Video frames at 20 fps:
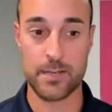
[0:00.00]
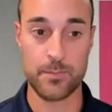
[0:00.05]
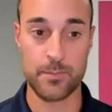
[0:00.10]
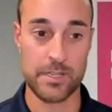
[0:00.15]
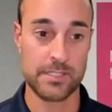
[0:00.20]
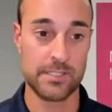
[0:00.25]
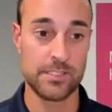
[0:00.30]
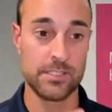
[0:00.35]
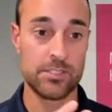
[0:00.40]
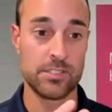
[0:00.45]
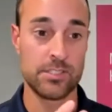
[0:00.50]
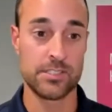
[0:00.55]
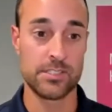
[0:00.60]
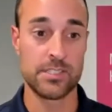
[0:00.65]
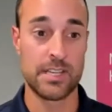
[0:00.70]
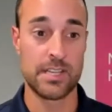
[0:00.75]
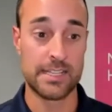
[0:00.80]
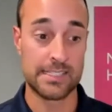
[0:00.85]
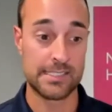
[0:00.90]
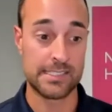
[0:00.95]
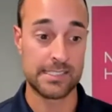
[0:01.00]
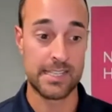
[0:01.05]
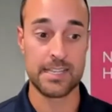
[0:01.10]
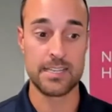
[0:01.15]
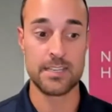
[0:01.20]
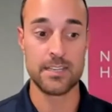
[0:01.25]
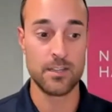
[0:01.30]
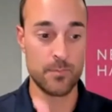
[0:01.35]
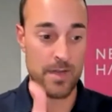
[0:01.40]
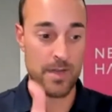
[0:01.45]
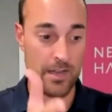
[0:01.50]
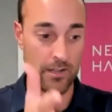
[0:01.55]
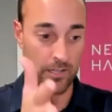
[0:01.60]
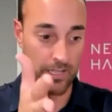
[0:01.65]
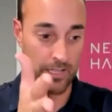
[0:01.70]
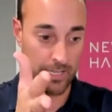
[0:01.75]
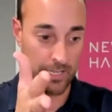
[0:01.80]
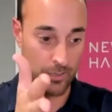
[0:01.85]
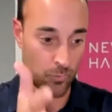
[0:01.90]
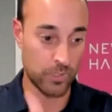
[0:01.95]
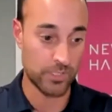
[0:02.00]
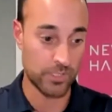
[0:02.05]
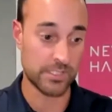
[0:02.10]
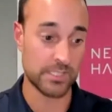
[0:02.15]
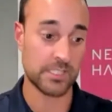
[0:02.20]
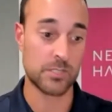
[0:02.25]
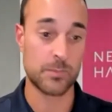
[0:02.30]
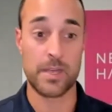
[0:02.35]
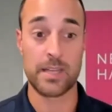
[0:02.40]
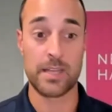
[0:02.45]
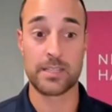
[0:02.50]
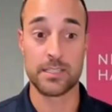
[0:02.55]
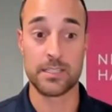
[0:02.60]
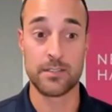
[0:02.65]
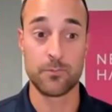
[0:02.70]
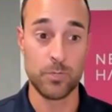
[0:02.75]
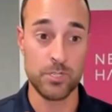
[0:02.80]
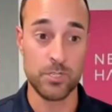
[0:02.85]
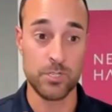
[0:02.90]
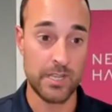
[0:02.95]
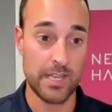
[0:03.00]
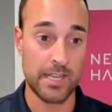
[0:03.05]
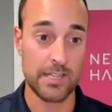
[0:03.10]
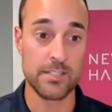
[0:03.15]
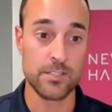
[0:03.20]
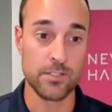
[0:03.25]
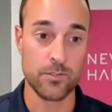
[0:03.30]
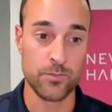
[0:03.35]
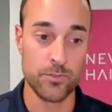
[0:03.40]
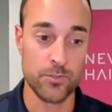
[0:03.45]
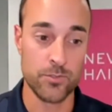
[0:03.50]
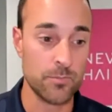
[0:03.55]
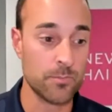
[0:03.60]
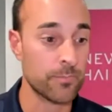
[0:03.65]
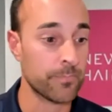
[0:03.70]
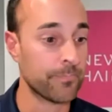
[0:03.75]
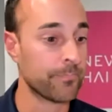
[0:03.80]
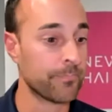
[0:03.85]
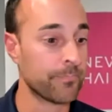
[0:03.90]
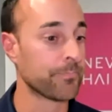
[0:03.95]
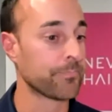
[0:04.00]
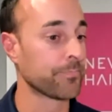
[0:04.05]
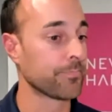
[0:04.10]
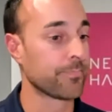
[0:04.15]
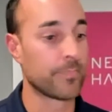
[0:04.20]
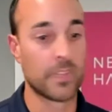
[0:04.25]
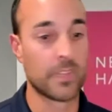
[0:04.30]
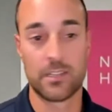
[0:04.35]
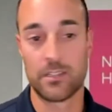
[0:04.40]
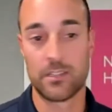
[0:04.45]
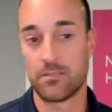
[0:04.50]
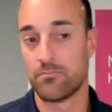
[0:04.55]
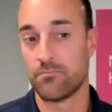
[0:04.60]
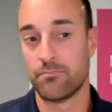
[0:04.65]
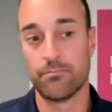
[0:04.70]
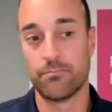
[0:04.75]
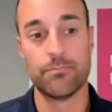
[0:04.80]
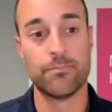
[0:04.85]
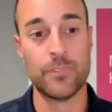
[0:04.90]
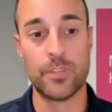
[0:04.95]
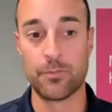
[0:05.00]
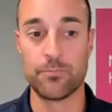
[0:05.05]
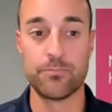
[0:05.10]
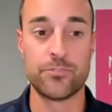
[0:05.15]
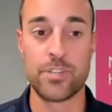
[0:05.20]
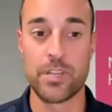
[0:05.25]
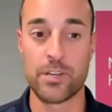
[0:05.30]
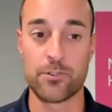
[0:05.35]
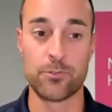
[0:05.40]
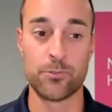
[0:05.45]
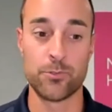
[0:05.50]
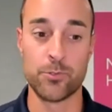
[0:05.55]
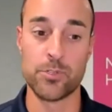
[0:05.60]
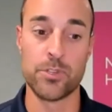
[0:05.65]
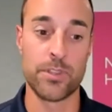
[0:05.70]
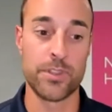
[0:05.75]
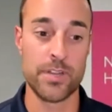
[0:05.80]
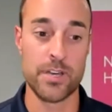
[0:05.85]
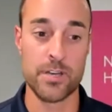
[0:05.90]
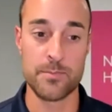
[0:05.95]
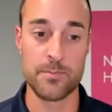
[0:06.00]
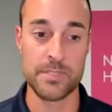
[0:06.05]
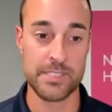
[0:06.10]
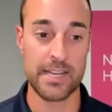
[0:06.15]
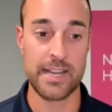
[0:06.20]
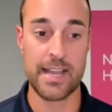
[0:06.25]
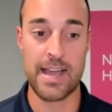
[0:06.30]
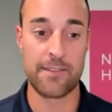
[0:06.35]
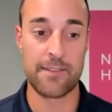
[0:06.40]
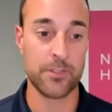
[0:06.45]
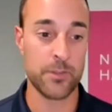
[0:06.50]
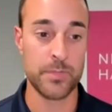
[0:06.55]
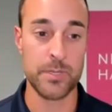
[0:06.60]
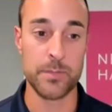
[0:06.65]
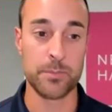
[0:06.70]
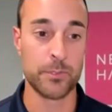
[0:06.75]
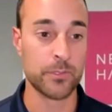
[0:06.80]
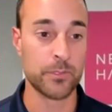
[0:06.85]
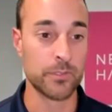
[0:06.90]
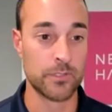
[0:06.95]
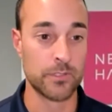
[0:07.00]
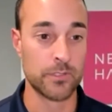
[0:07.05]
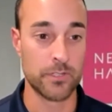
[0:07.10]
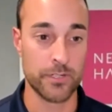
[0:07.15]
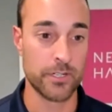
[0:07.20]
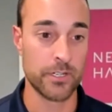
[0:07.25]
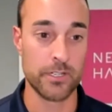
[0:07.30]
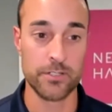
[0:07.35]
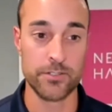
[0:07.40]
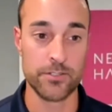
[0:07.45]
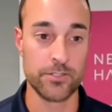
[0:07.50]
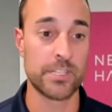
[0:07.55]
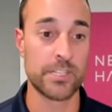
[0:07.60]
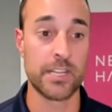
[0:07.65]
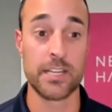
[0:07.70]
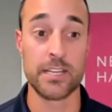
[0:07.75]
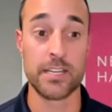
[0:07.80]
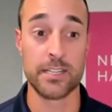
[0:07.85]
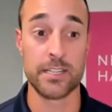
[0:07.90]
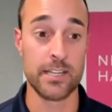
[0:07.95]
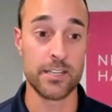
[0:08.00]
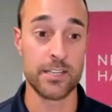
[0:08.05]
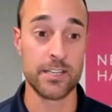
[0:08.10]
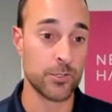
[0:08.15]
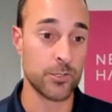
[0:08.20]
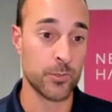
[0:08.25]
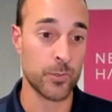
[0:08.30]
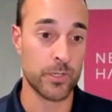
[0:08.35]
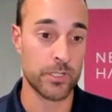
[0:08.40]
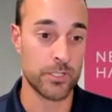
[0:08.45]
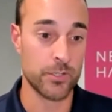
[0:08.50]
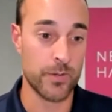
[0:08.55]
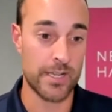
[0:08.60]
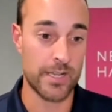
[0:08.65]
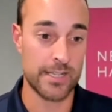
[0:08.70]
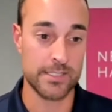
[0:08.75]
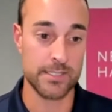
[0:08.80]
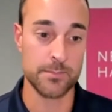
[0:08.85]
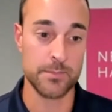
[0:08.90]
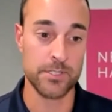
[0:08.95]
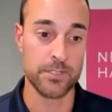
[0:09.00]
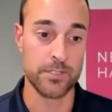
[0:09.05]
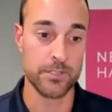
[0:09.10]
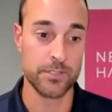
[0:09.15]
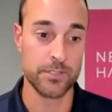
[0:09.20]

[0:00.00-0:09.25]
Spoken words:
messages I send about like what's expected when you get into the room, the general rule of thumb is that half the people are going to understand it and do what you ask them to do.